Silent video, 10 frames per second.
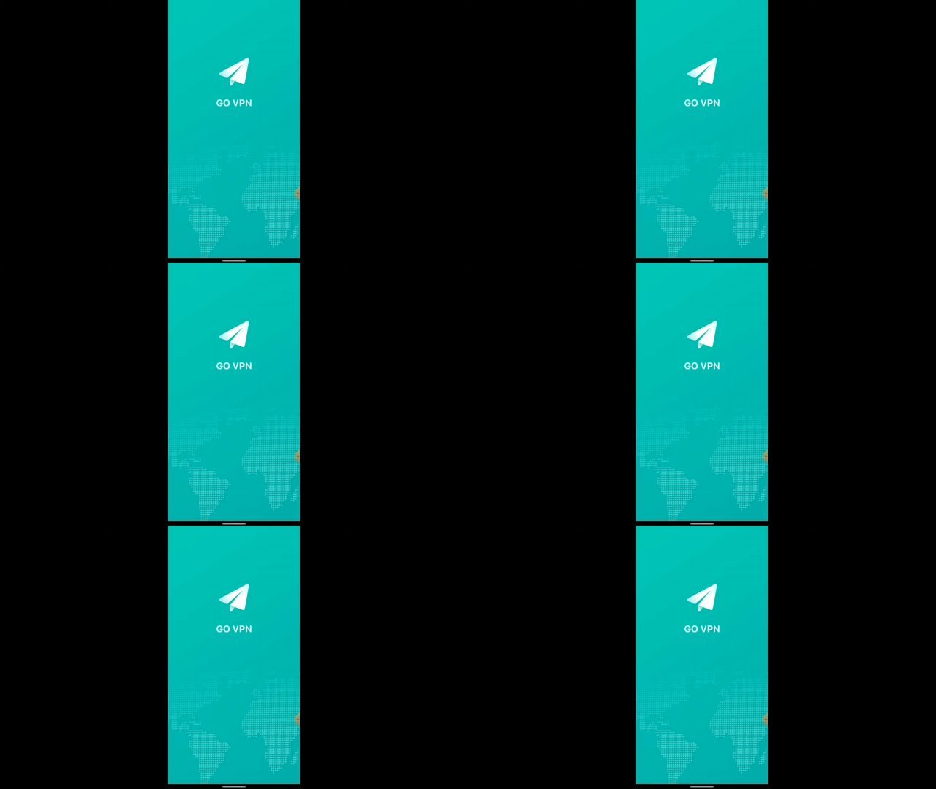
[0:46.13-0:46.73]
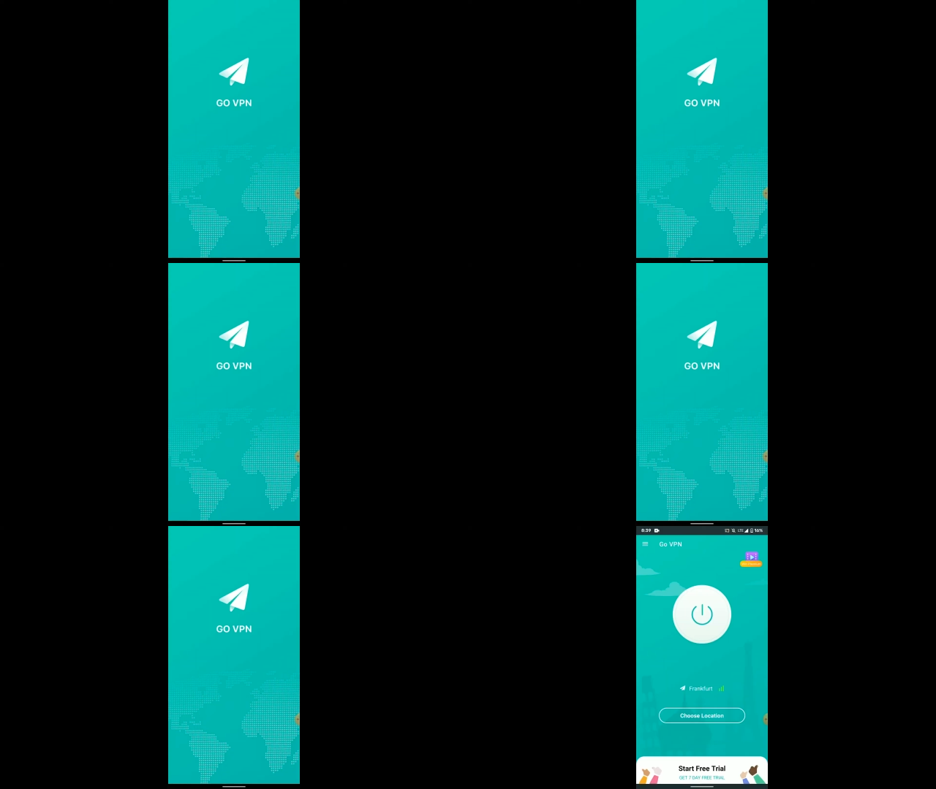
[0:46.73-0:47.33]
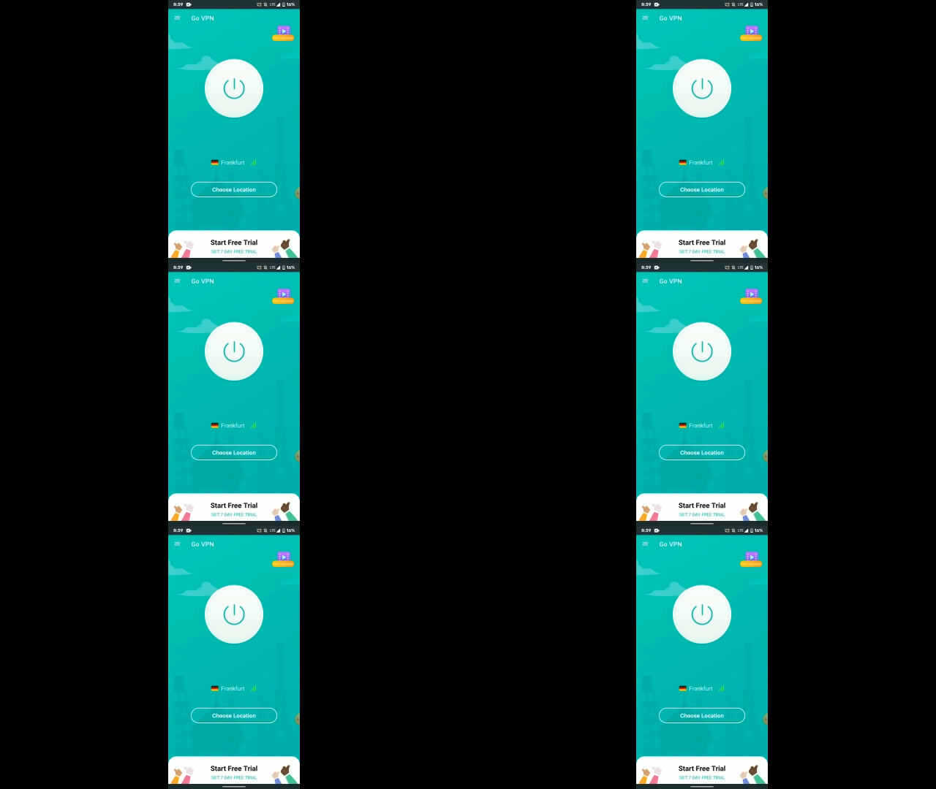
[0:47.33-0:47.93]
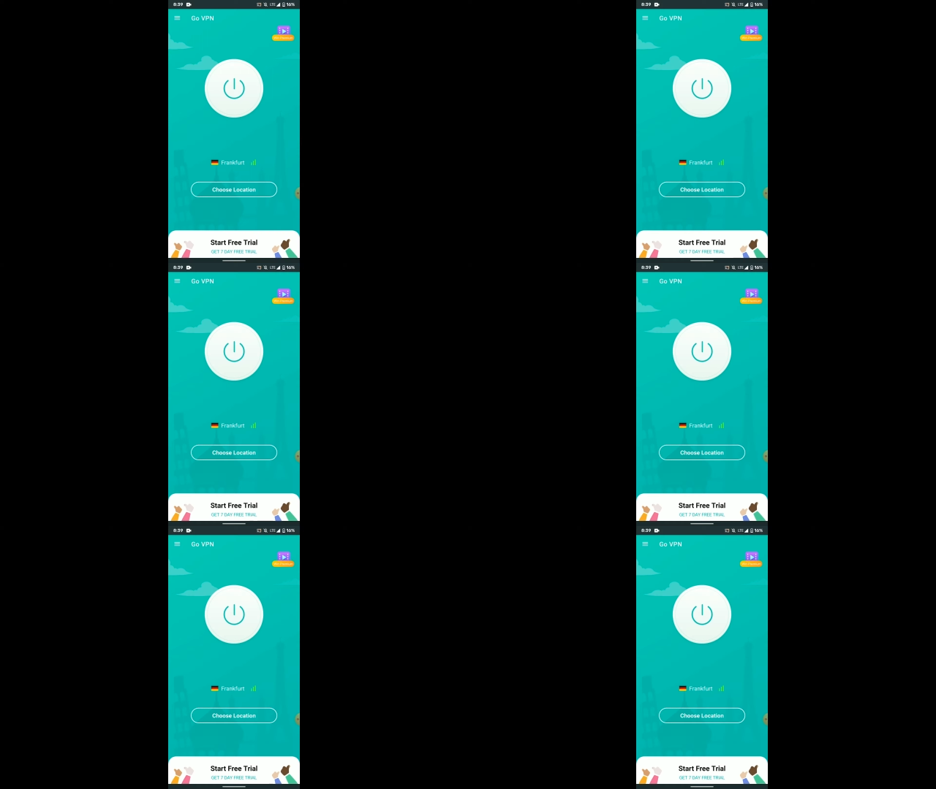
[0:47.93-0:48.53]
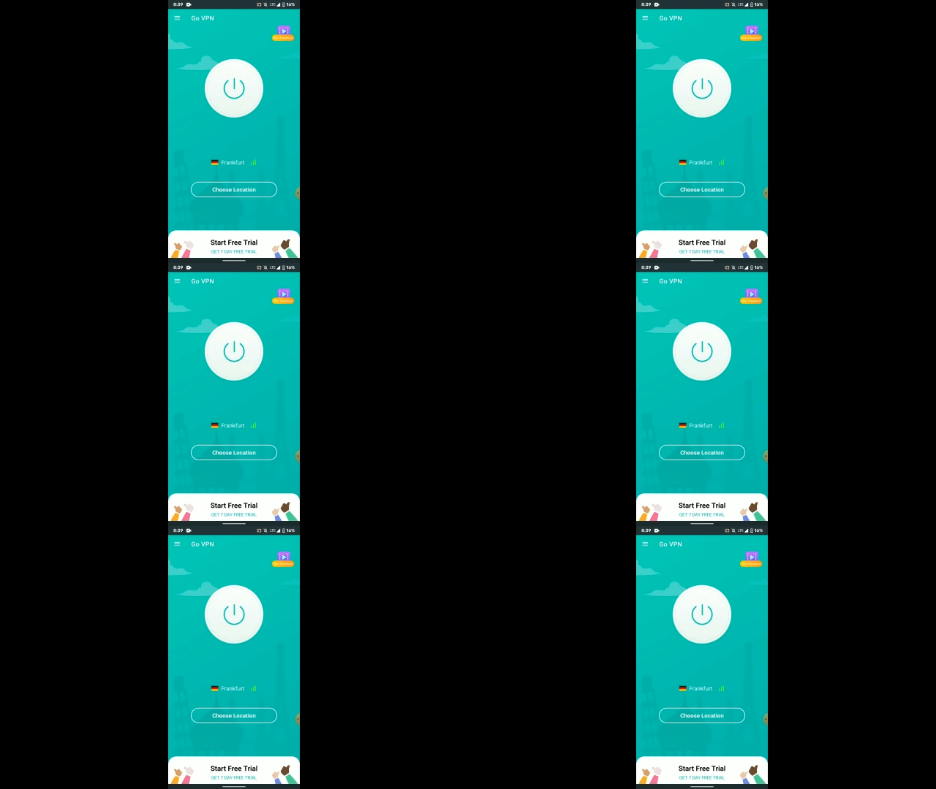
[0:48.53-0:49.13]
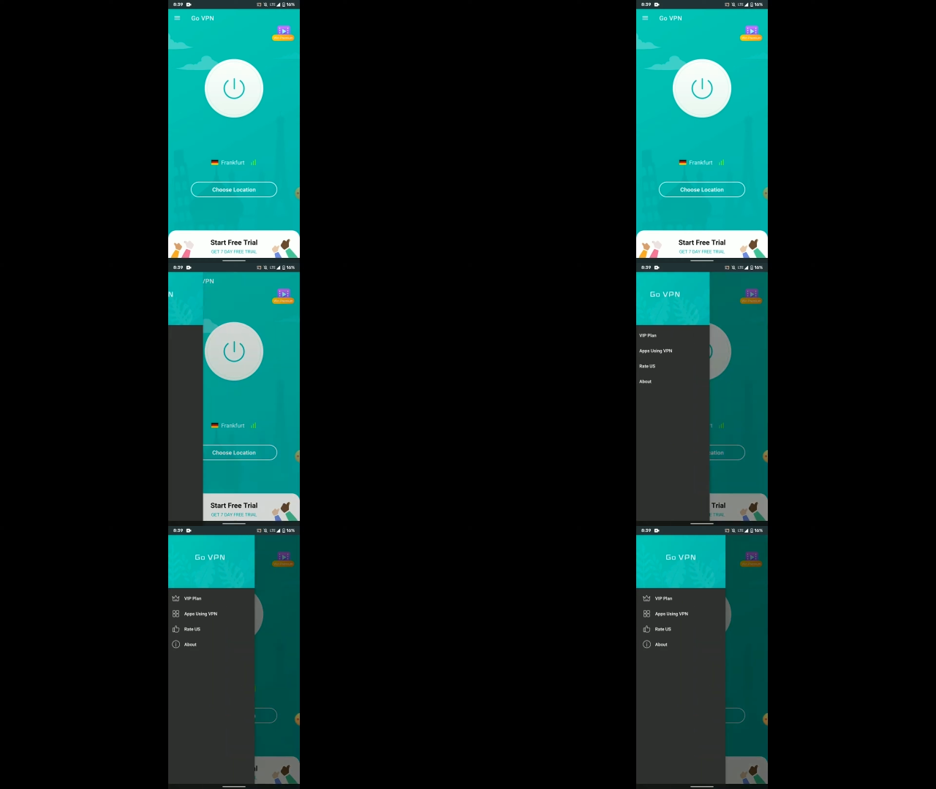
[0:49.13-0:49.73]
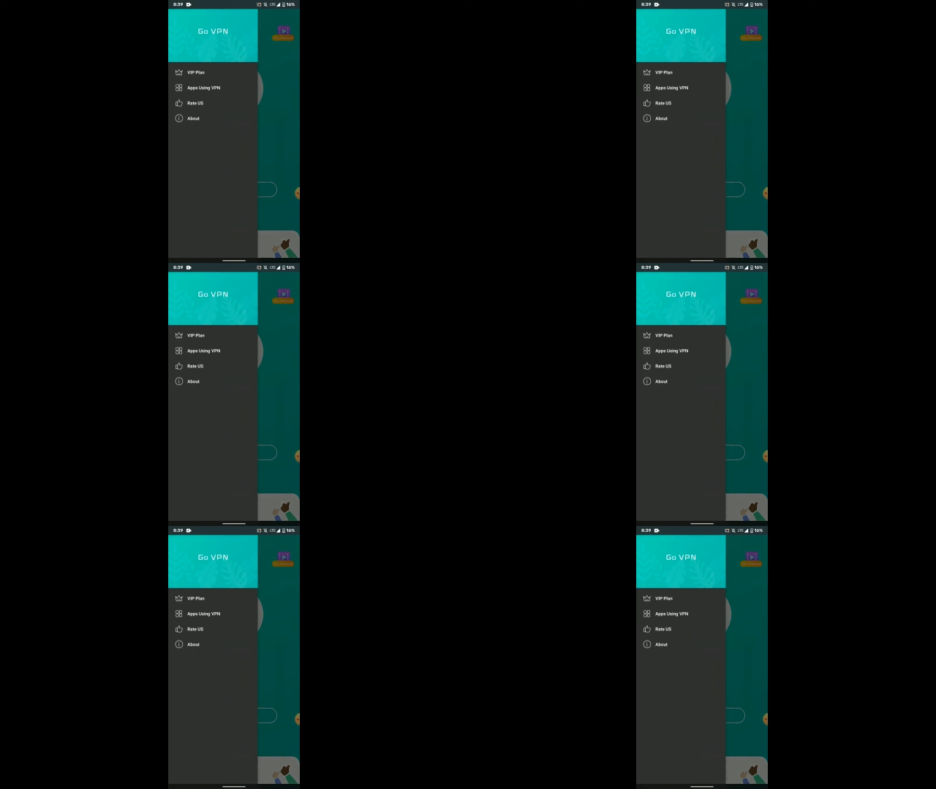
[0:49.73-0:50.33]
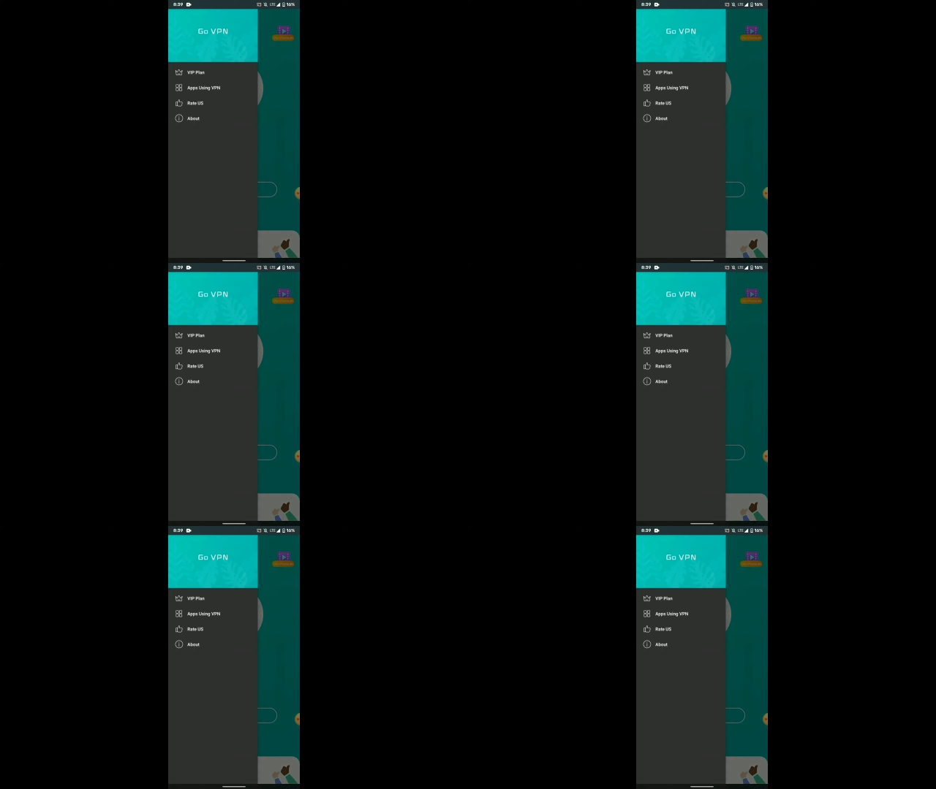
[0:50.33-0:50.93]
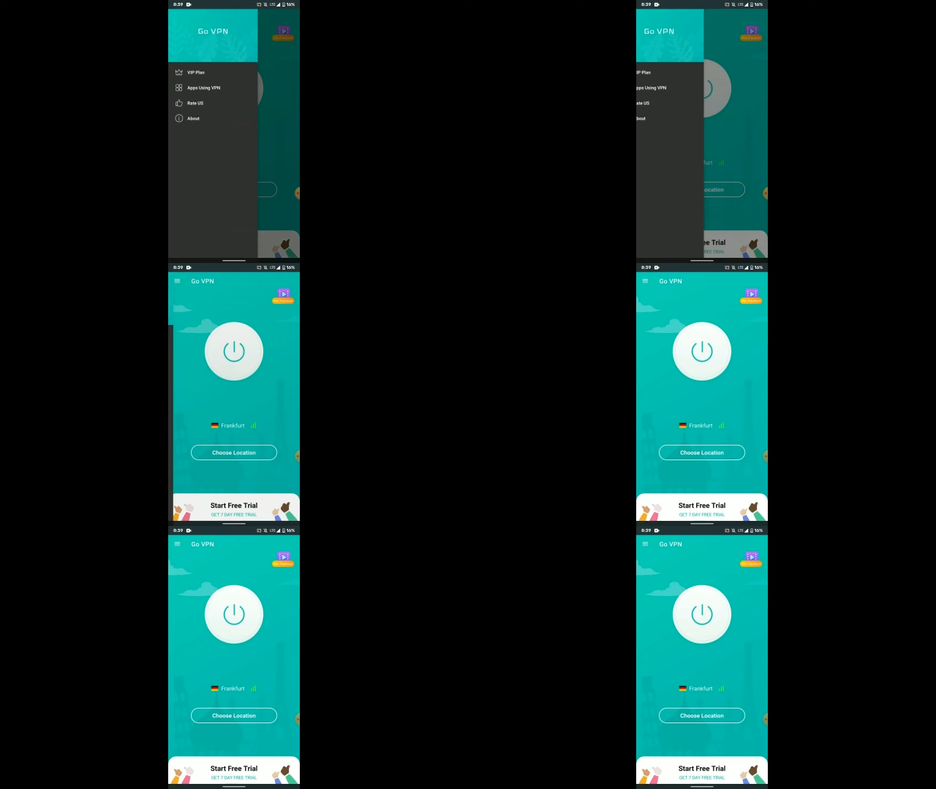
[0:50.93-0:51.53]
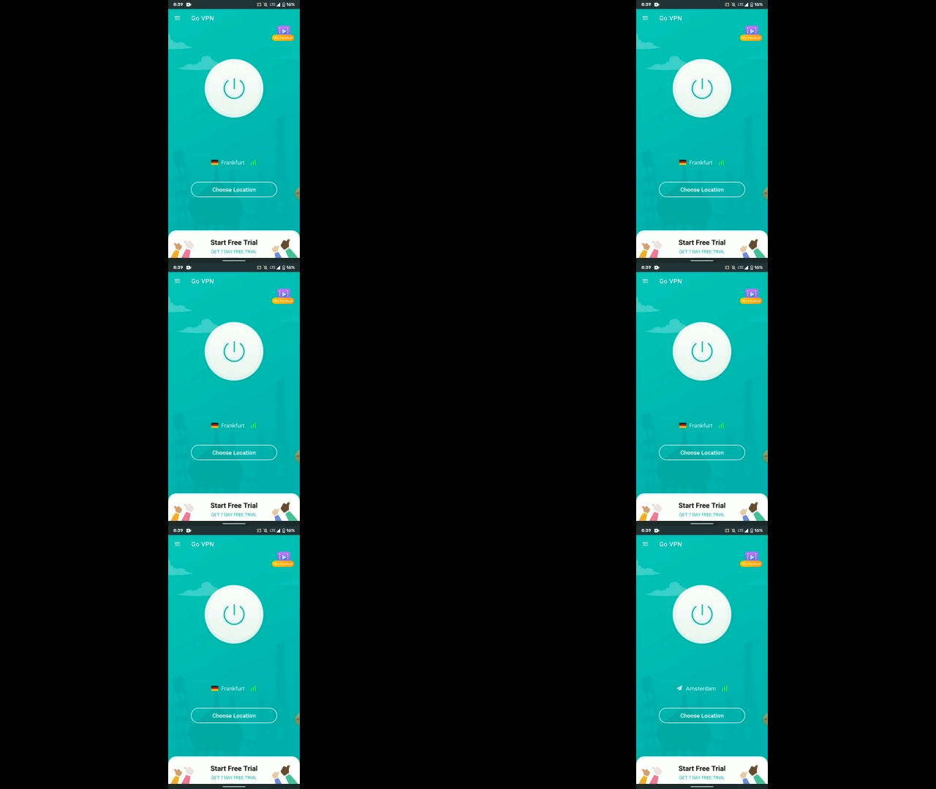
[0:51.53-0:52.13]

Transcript: Nobody's mouth can be seen.